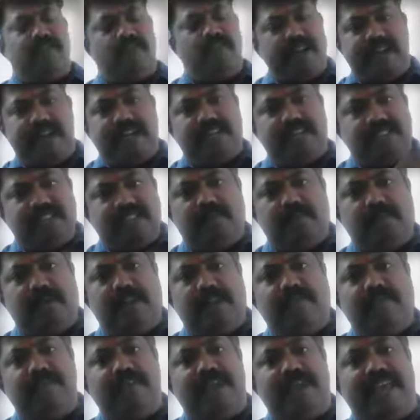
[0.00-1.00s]
If, for
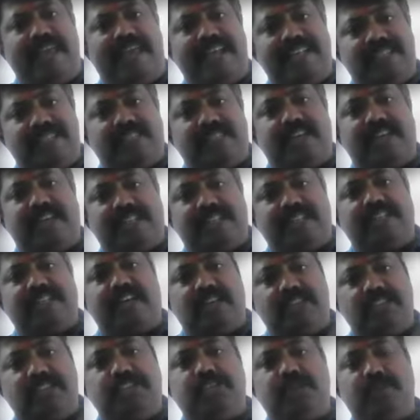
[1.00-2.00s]
example, if a youngster is
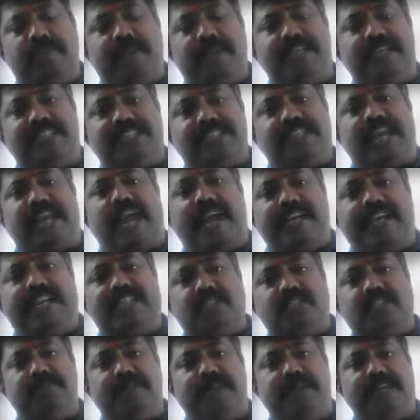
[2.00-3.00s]
consuming
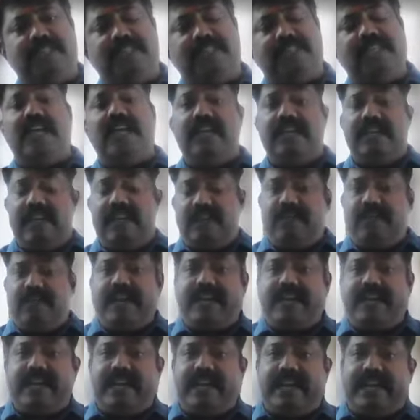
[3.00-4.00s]
statins, means
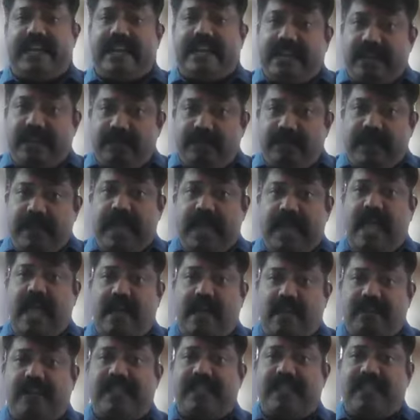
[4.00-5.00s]
definitely it may
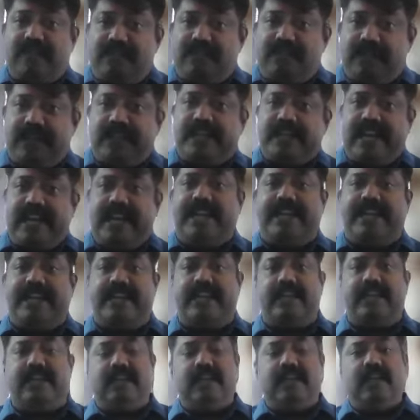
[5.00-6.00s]
affect the
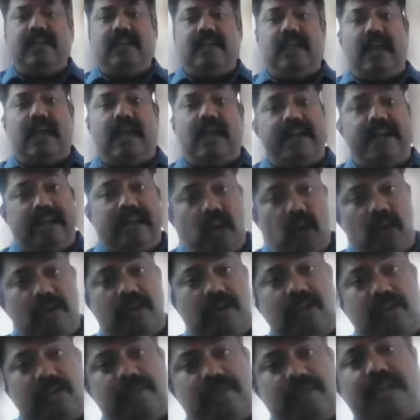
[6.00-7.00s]
fertility, and
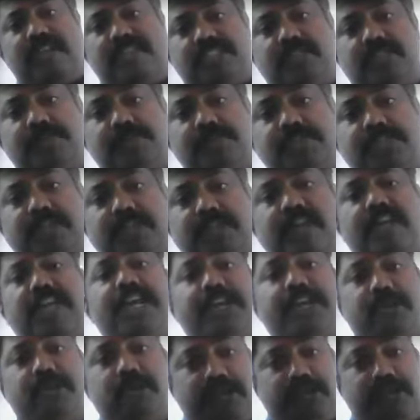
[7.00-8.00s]
long-term consumption
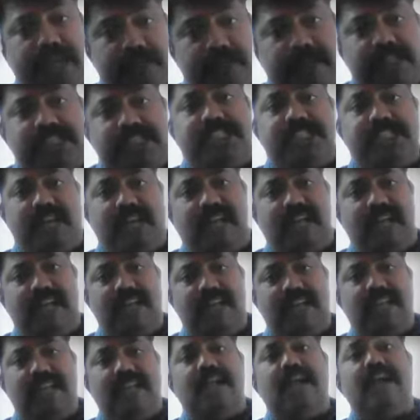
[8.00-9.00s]
lead to dementia,
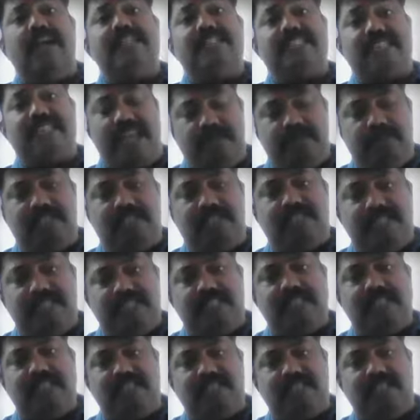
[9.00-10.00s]
Alzheimer's
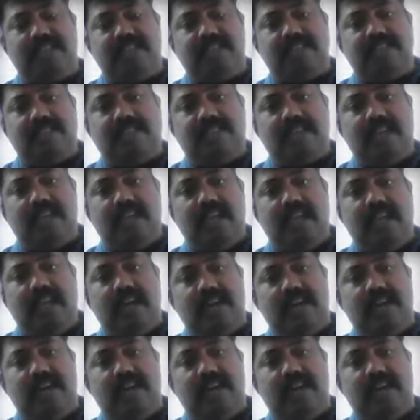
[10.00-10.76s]
diseases.